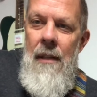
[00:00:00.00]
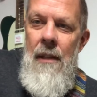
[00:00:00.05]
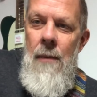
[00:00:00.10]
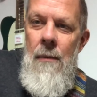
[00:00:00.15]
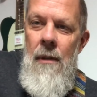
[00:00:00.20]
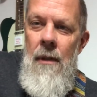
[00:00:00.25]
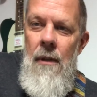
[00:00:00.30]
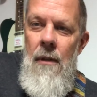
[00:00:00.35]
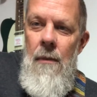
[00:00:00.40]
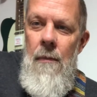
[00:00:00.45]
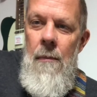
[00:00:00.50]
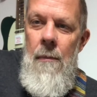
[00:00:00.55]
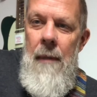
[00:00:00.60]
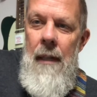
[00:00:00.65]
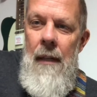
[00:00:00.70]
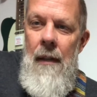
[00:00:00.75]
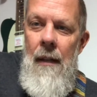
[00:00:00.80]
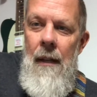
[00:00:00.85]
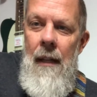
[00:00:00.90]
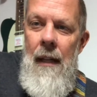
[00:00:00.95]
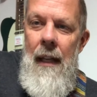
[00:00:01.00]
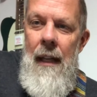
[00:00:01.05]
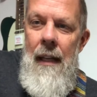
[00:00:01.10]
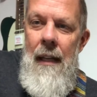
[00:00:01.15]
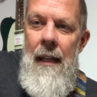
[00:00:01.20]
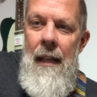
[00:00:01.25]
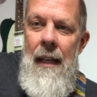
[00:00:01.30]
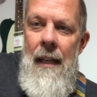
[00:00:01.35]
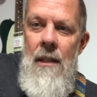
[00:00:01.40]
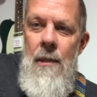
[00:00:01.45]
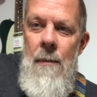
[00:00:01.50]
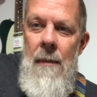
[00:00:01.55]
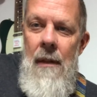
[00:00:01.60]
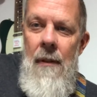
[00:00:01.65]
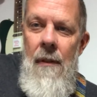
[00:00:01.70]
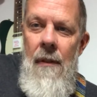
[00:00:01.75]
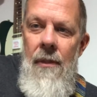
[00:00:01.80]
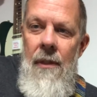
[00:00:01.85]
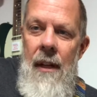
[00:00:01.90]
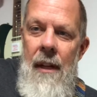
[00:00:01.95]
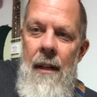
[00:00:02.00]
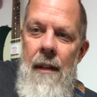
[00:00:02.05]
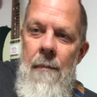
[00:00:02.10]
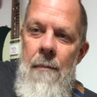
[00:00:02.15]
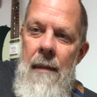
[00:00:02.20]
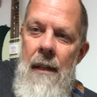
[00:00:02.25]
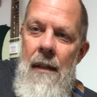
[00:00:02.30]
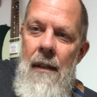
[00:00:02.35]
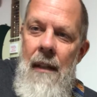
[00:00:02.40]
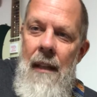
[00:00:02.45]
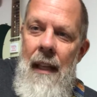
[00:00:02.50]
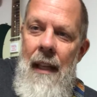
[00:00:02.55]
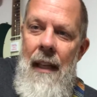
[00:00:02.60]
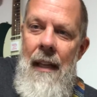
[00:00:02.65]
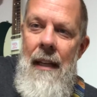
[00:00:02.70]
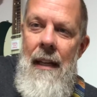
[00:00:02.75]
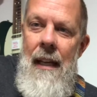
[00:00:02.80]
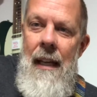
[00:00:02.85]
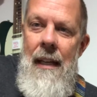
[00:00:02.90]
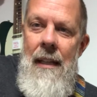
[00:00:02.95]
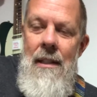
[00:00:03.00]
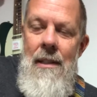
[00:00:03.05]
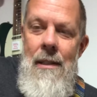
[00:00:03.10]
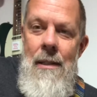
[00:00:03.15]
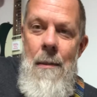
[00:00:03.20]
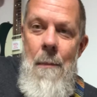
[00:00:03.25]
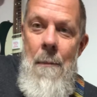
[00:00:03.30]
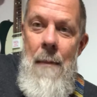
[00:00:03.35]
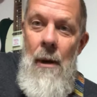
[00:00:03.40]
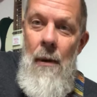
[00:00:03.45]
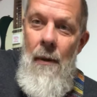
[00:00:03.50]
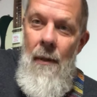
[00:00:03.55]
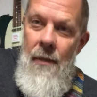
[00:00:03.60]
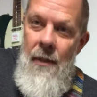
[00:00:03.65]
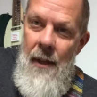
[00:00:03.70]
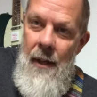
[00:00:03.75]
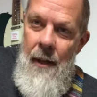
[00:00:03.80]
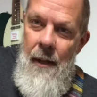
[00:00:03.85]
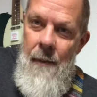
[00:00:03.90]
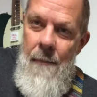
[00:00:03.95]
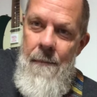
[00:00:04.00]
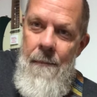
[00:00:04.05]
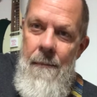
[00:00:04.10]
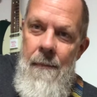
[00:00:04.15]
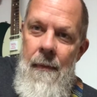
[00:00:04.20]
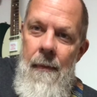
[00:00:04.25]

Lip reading: you would do middle, index, middle thumb, middle, index, middle thumb.